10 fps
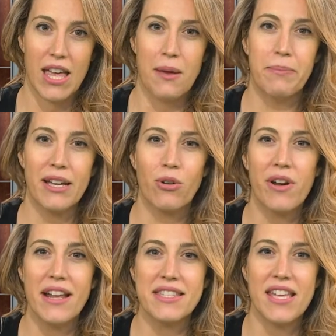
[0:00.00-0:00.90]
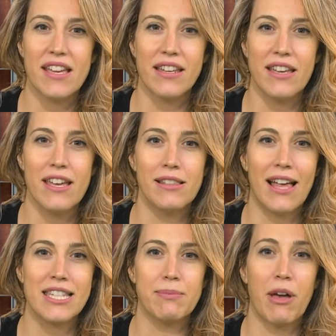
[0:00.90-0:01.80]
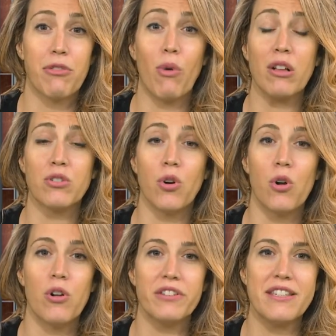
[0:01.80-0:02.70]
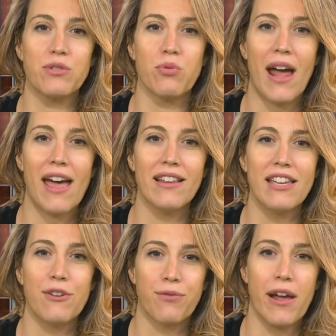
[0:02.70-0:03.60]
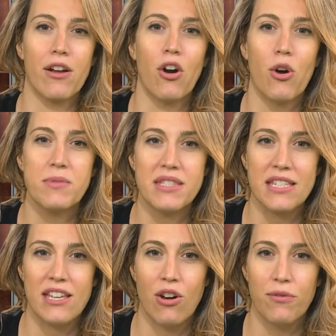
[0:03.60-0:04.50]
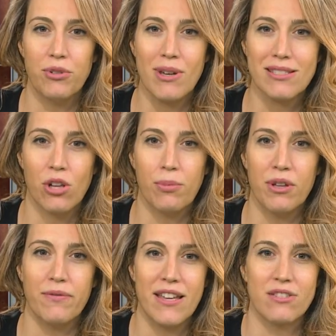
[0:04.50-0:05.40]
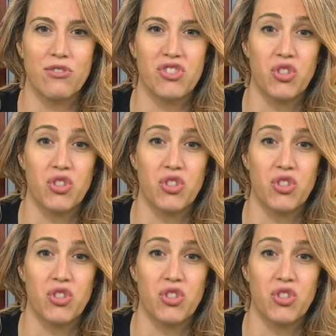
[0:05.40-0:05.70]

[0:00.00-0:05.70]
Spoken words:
Bitcoin has taken a hit last month while gold is rallying. Frank Holmes, CEO of US Global Investors,